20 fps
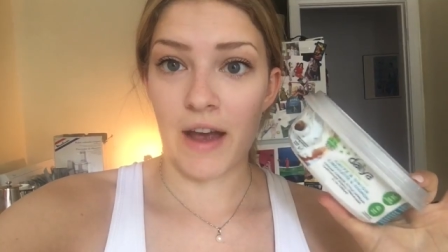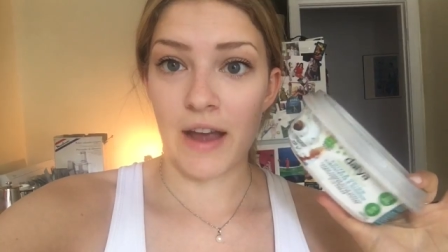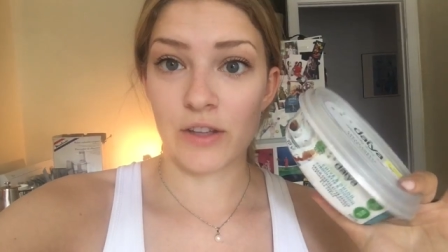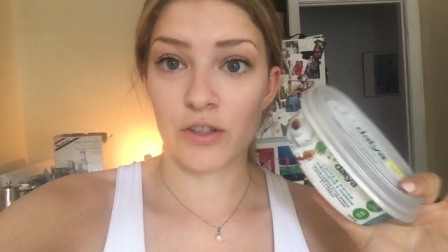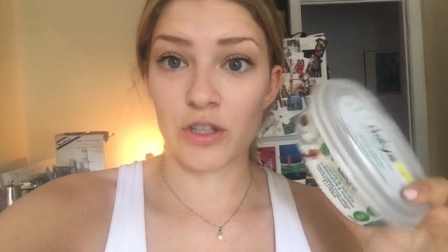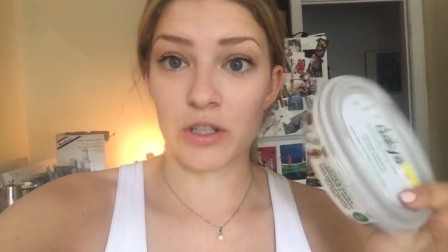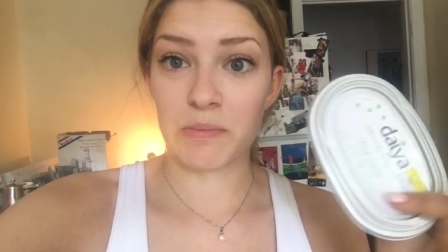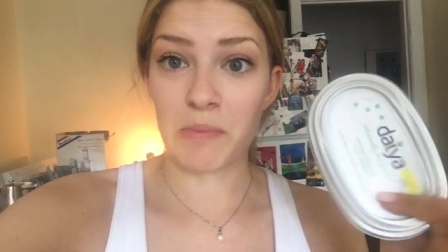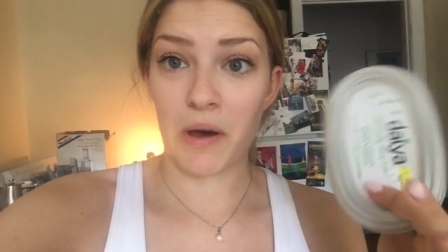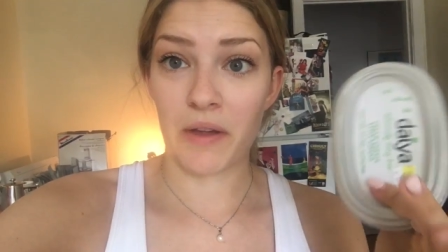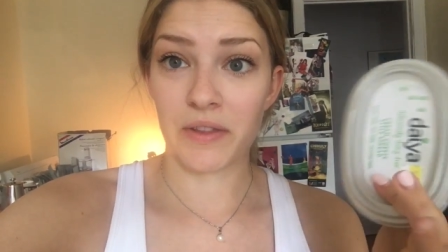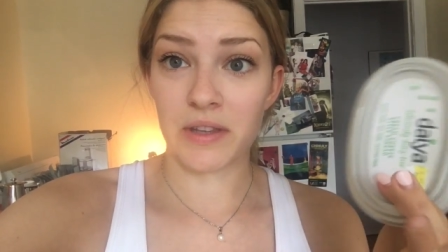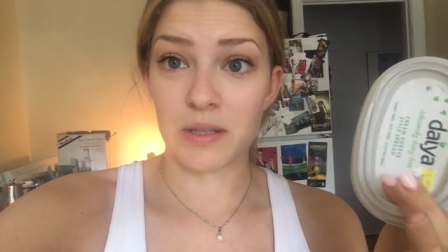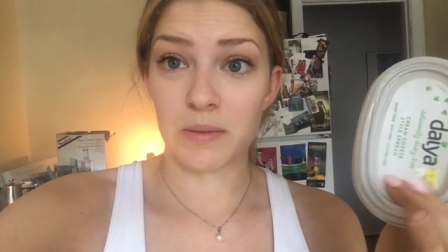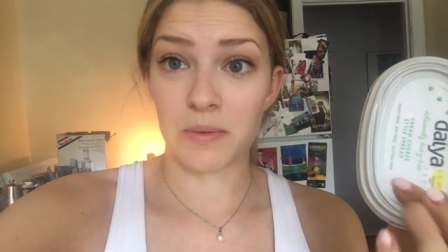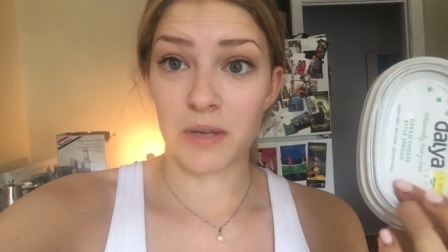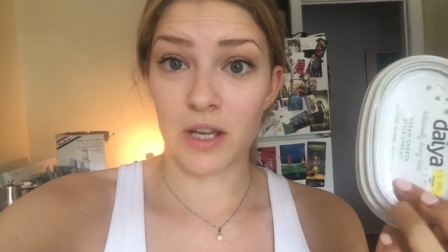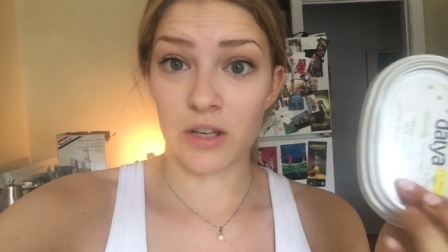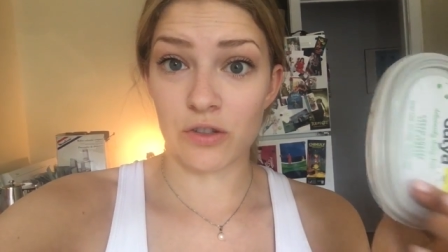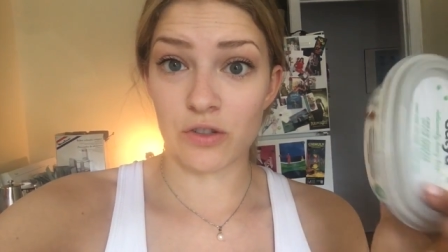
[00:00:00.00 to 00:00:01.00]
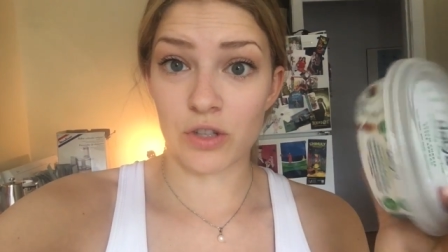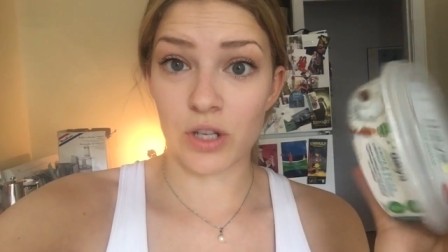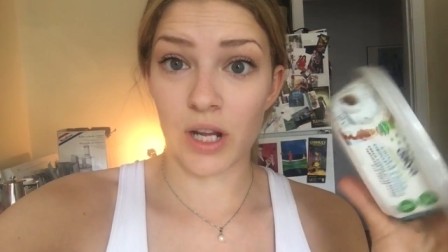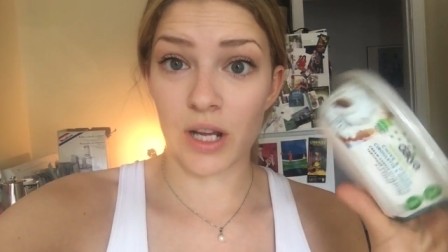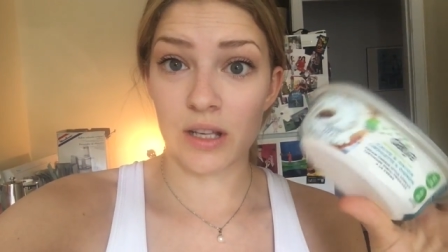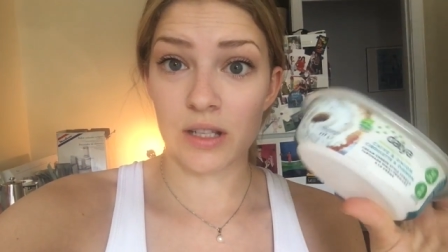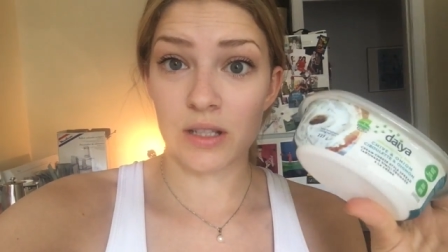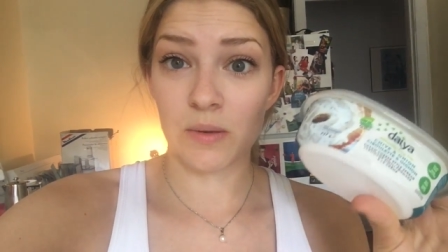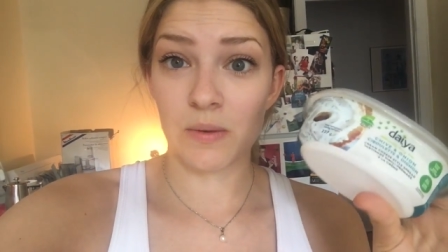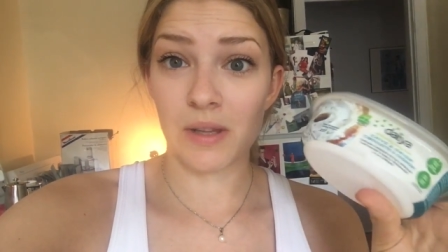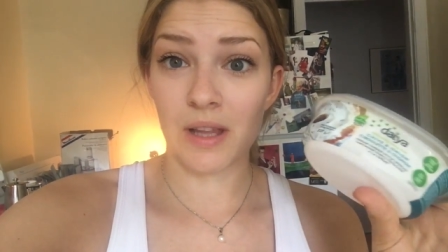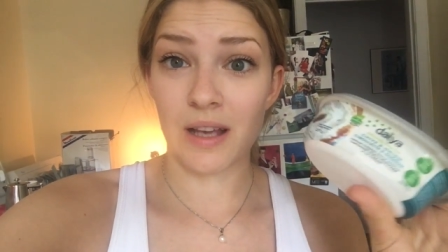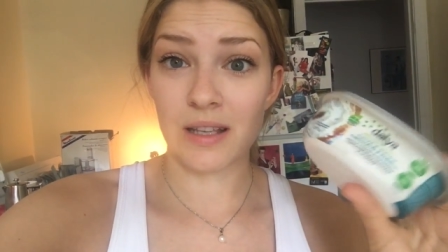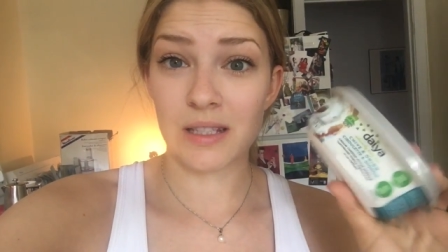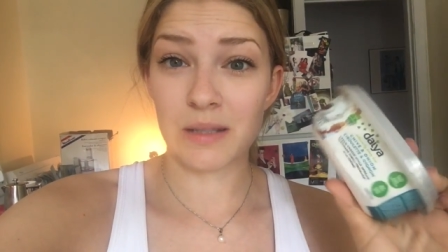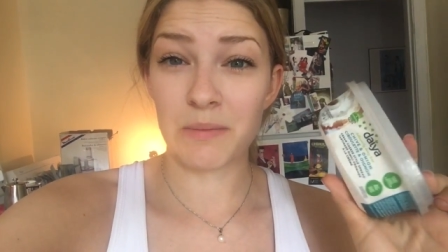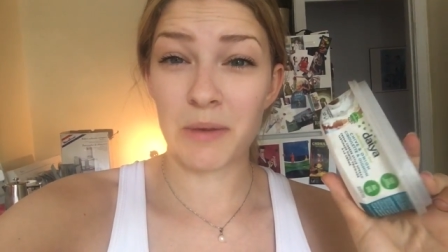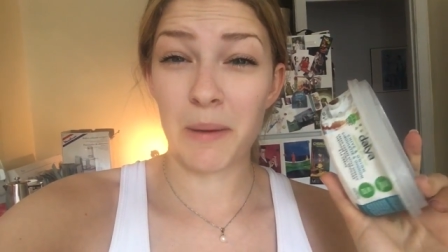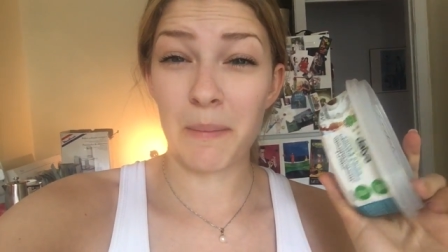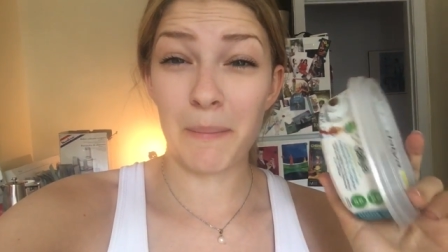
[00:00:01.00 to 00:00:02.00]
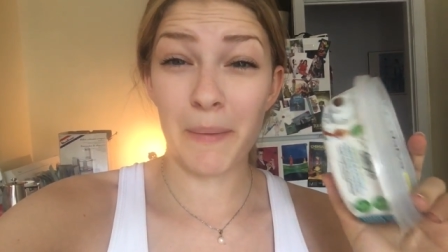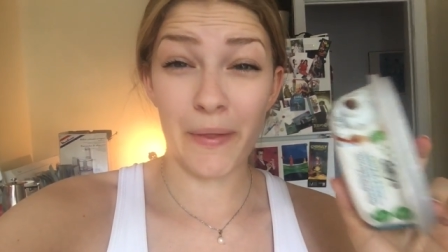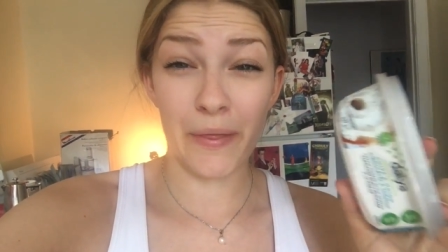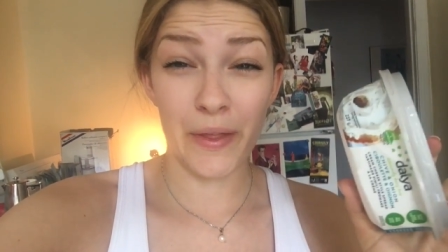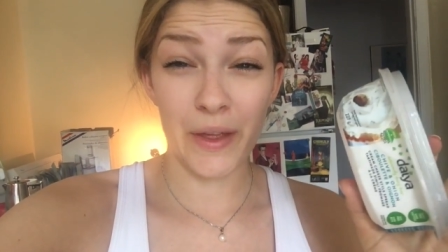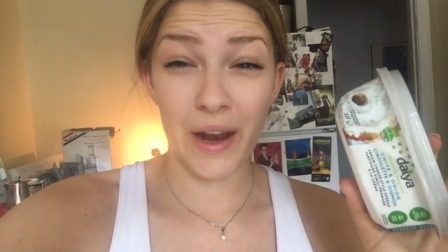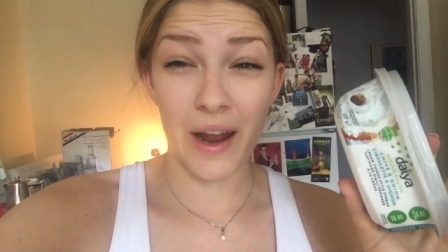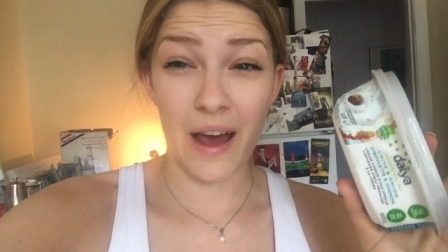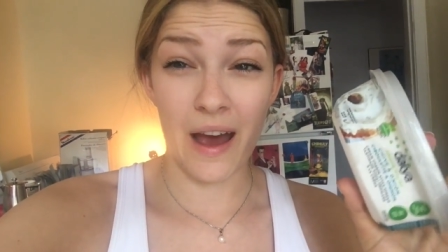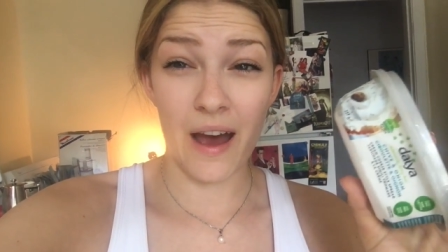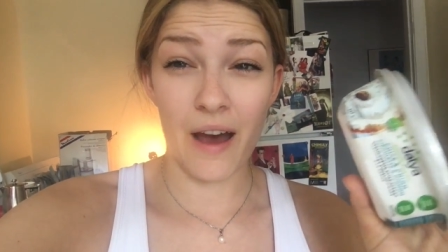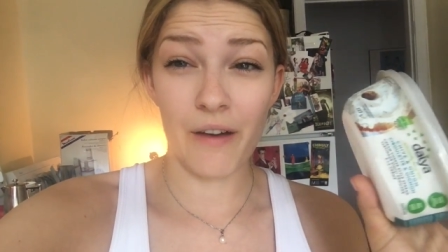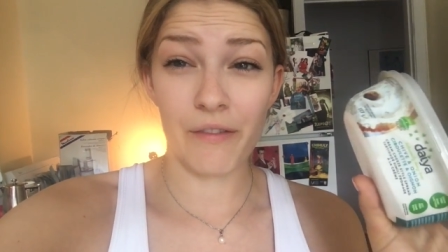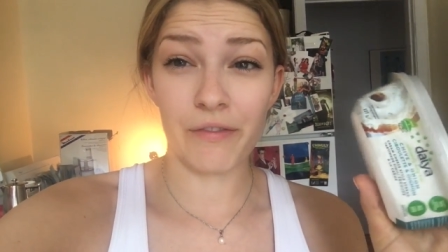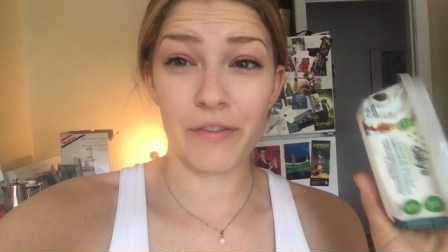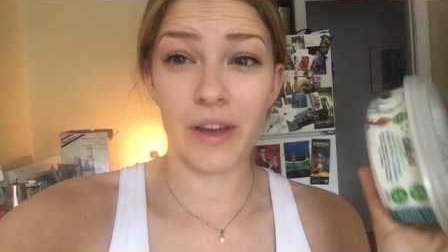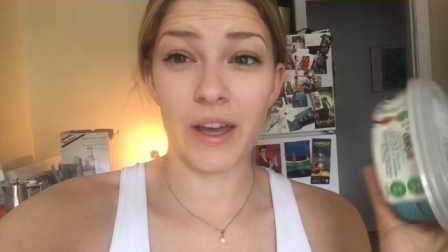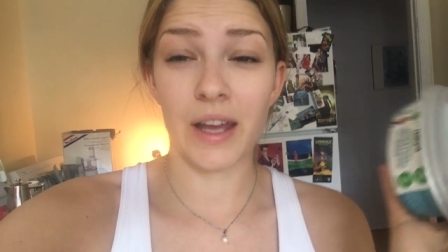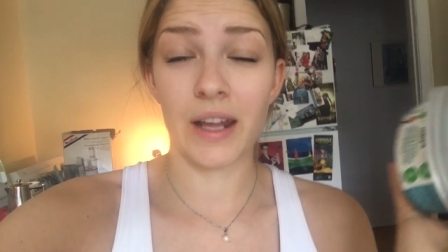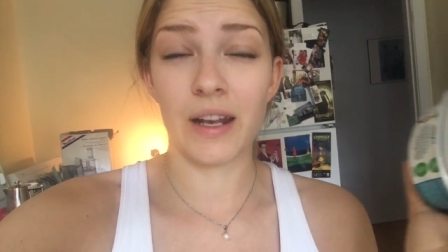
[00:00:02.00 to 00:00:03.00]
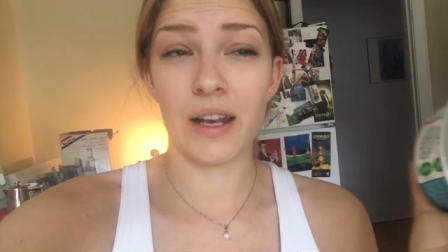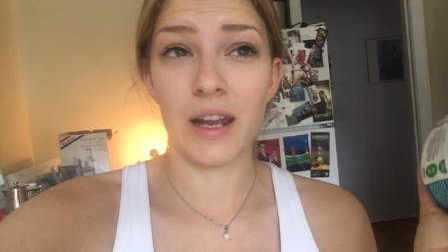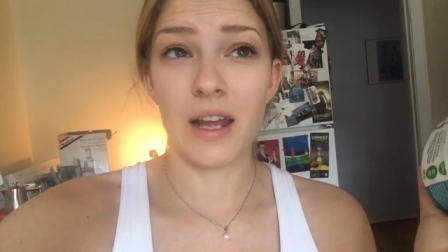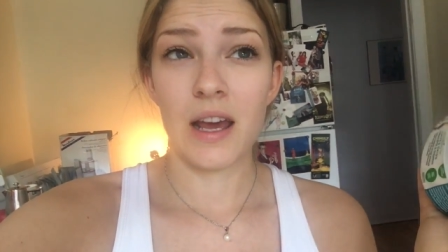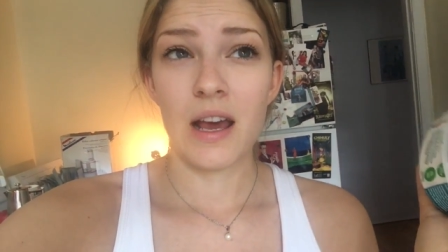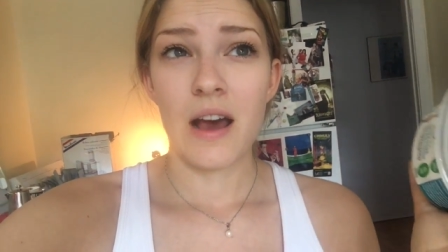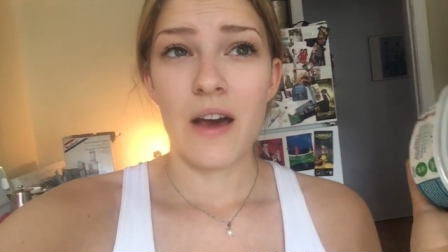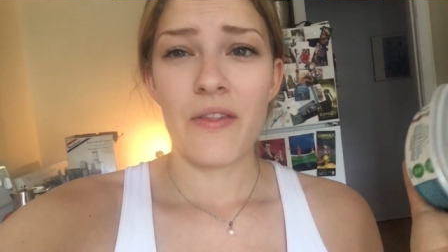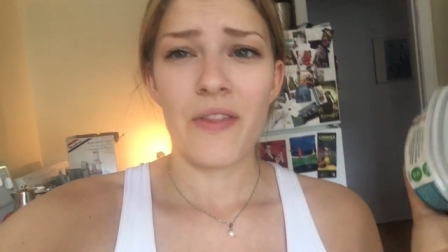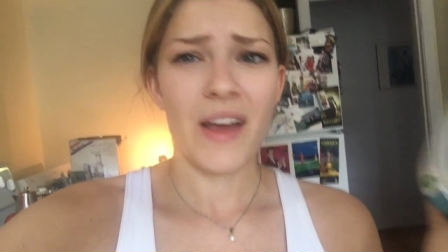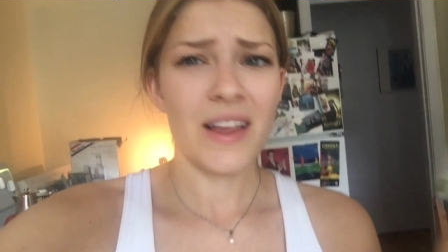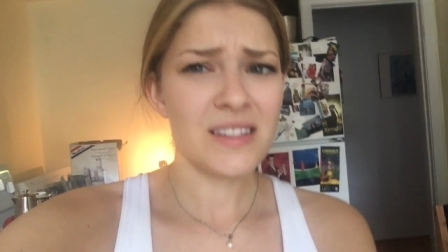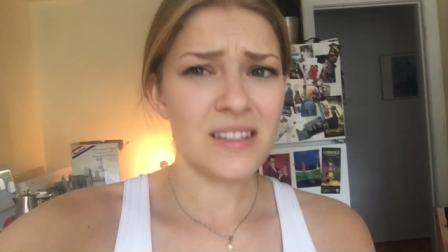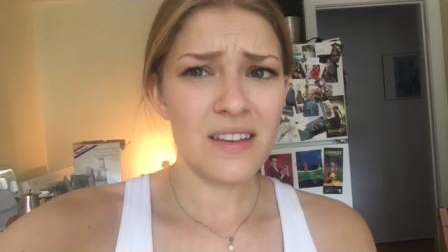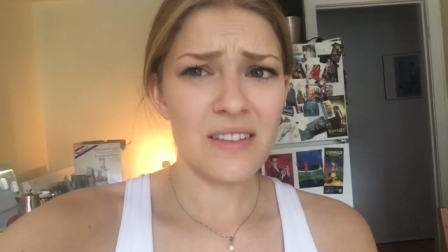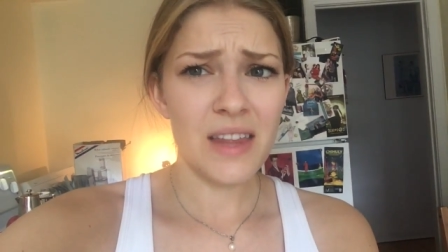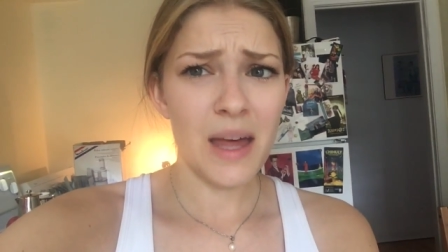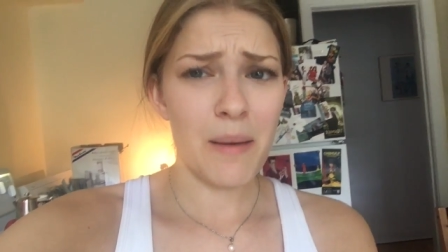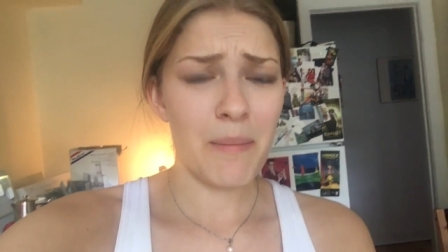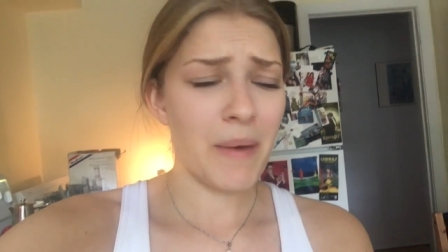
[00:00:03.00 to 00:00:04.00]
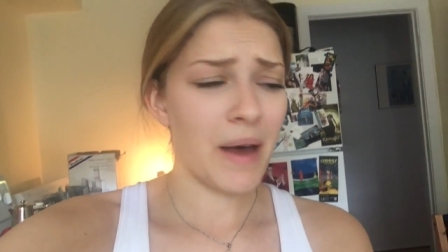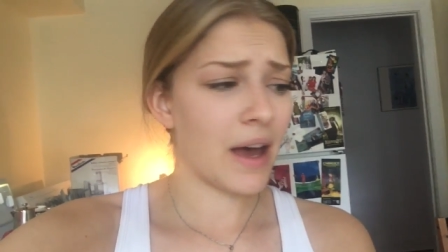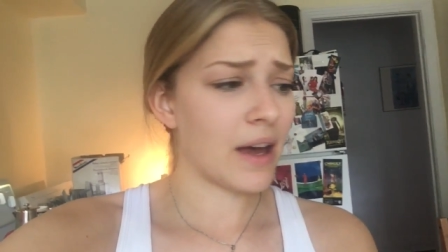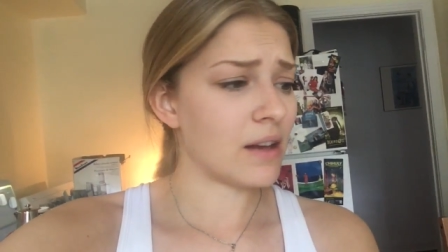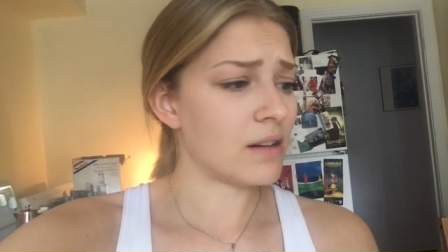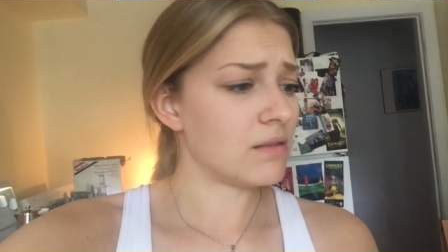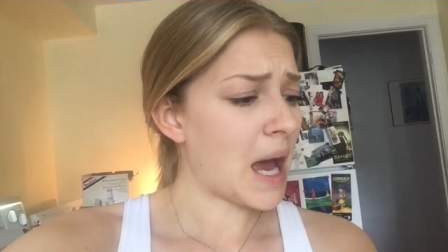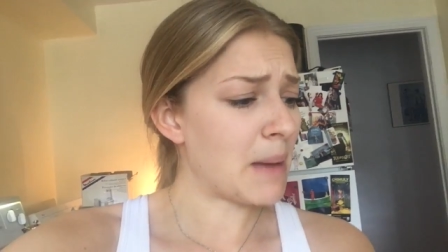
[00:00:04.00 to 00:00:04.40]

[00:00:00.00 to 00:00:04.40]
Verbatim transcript: I just bought this one yesterday, so it lasted me a month and a half, and that's not that bad.